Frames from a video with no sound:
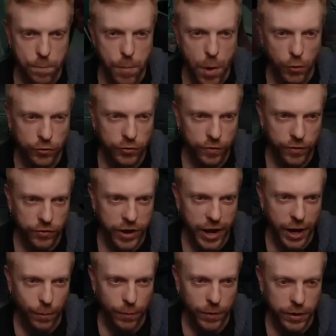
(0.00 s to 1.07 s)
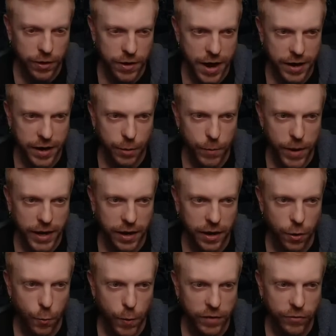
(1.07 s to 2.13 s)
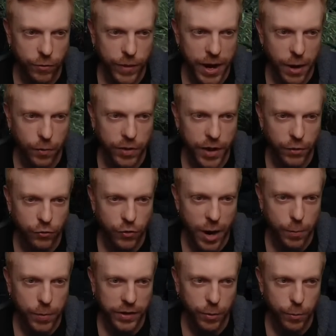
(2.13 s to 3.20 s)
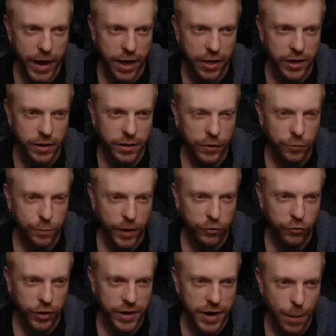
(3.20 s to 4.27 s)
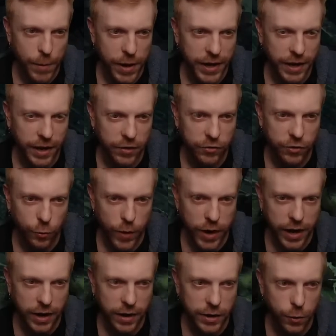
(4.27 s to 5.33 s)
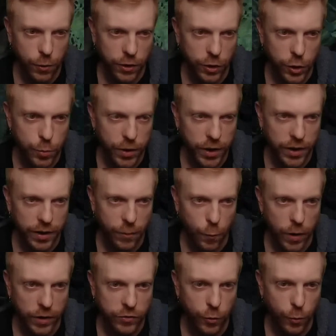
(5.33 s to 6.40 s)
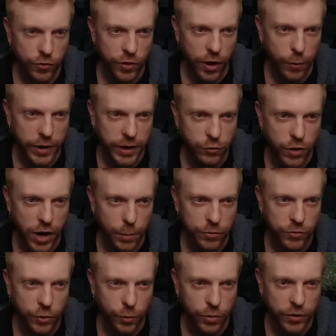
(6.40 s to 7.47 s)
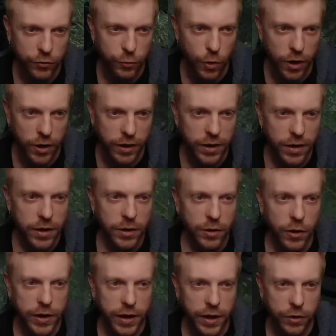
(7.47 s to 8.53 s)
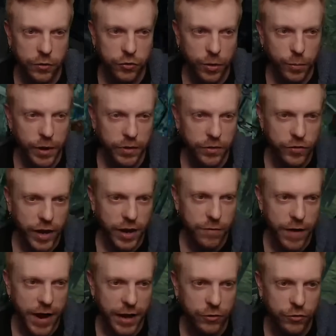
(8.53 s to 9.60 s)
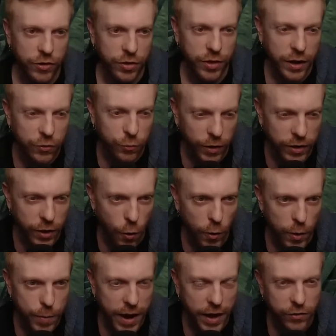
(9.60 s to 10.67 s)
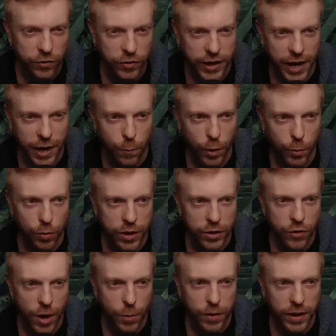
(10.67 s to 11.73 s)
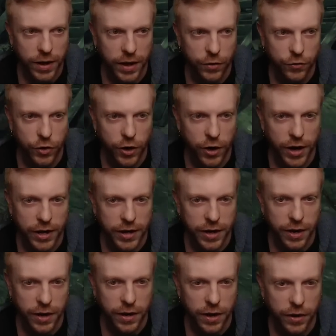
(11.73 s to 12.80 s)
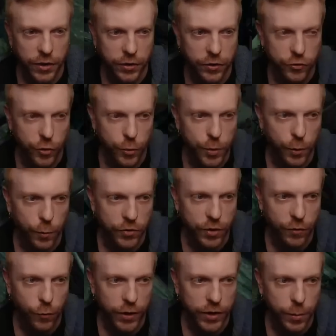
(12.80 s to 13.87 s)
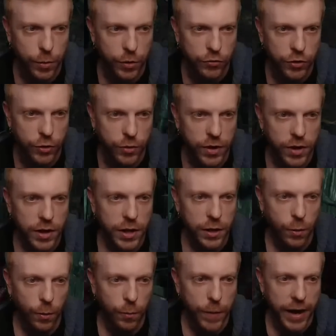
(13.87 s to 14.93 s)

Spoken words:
most of the time, you're not going to make it away from that without dropping the pallet, especially not making it to the way you would loop it once it was already dropped. So this one, looking extremely unsafe, I actually think is one of the only pallets in the game where pre-dropping is a good idea. And then just looping whichever way they push you, you will them